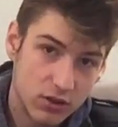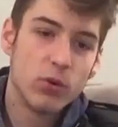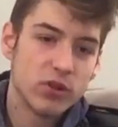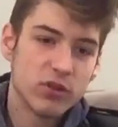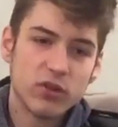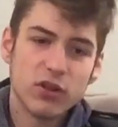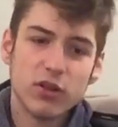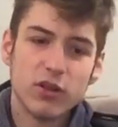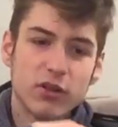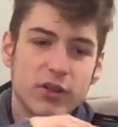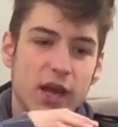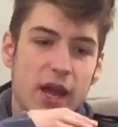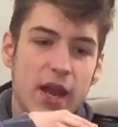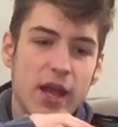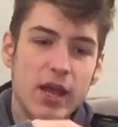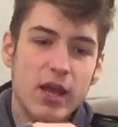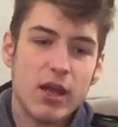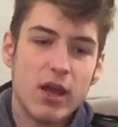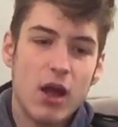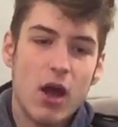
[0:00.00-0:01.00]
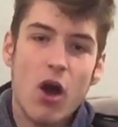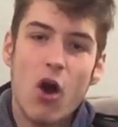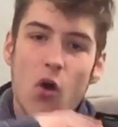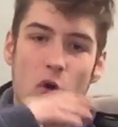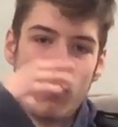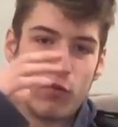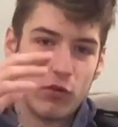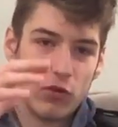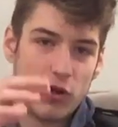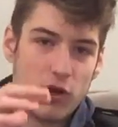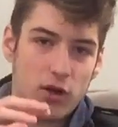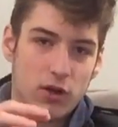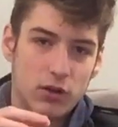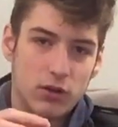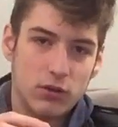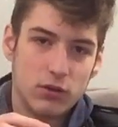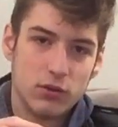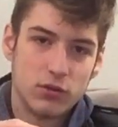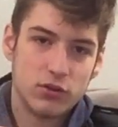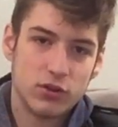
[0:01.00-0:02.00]
We're just going to look at it overall.
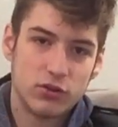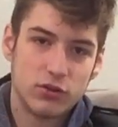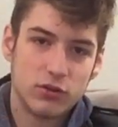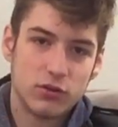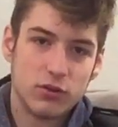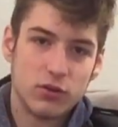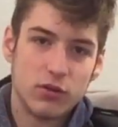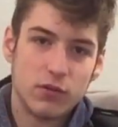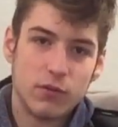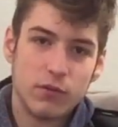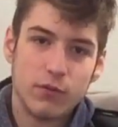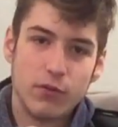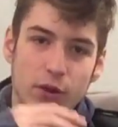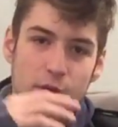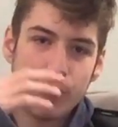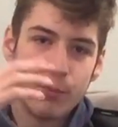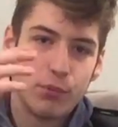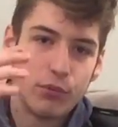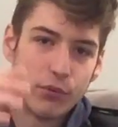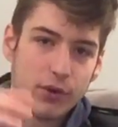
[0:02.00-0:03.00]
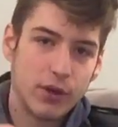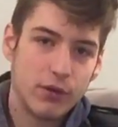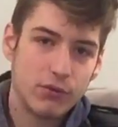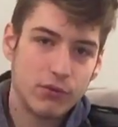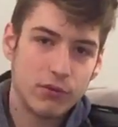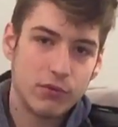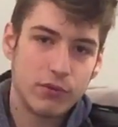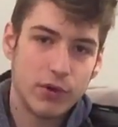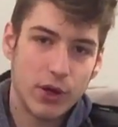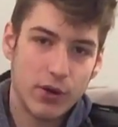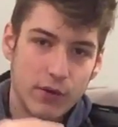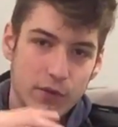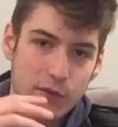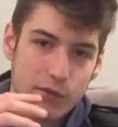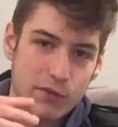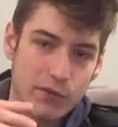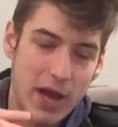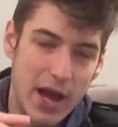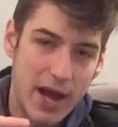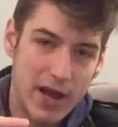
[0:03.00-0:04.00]
Just very brief, very
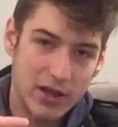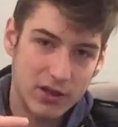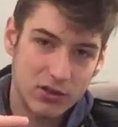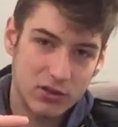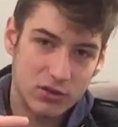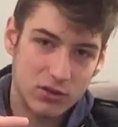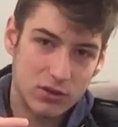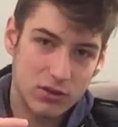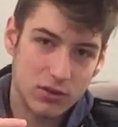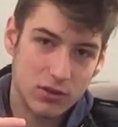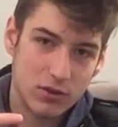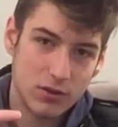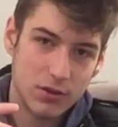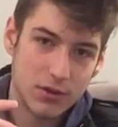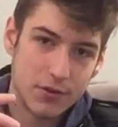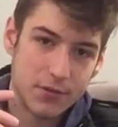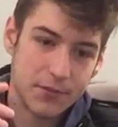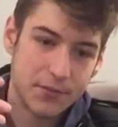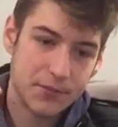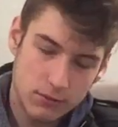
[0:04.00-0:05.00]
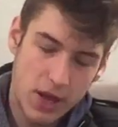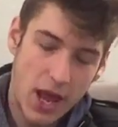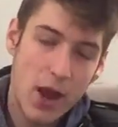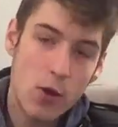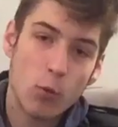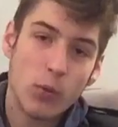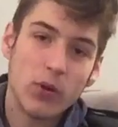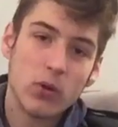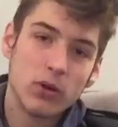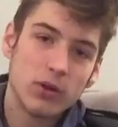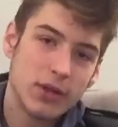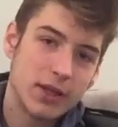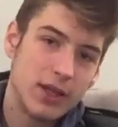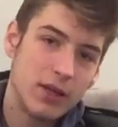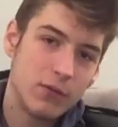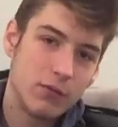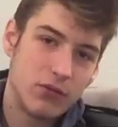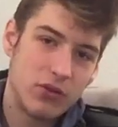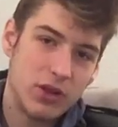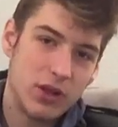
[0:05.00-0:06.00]
fast. And we'll
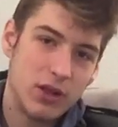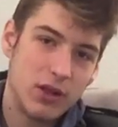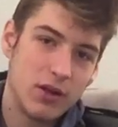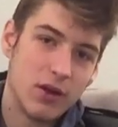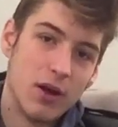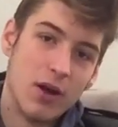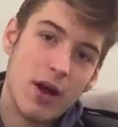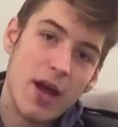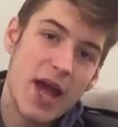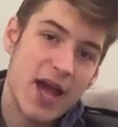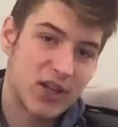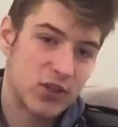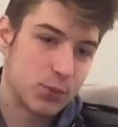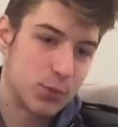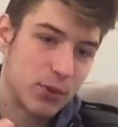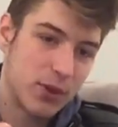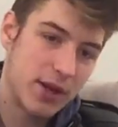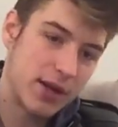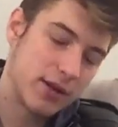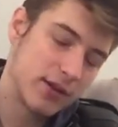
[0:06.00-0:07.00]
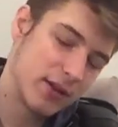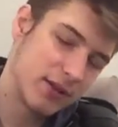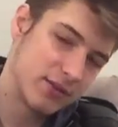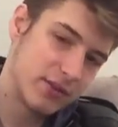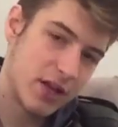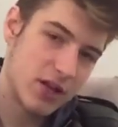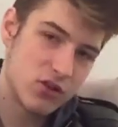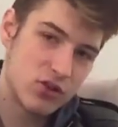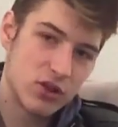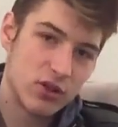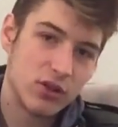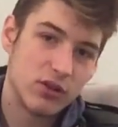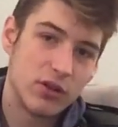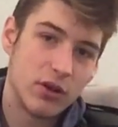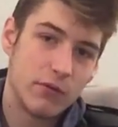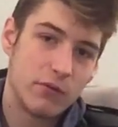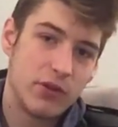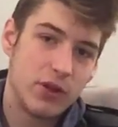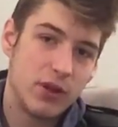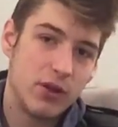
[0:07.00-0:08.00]
leave the expert analyzations
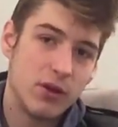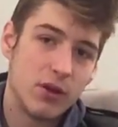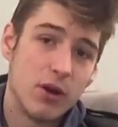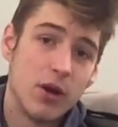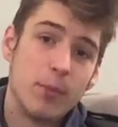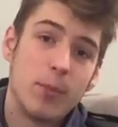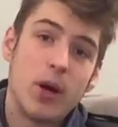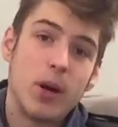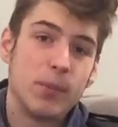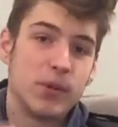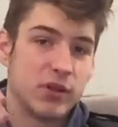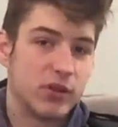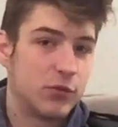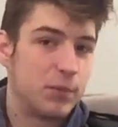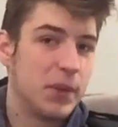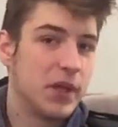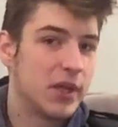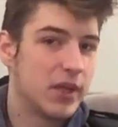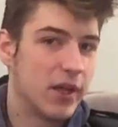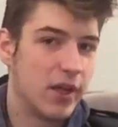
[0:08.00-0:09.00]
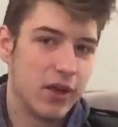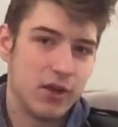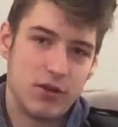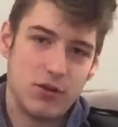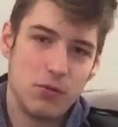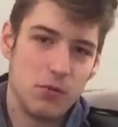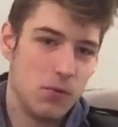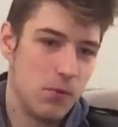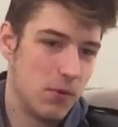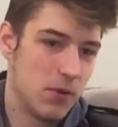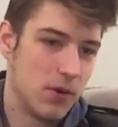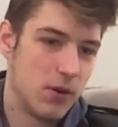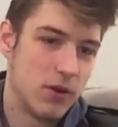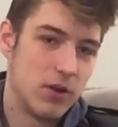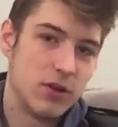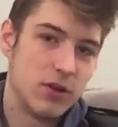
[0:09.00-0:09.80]
of the public speaking to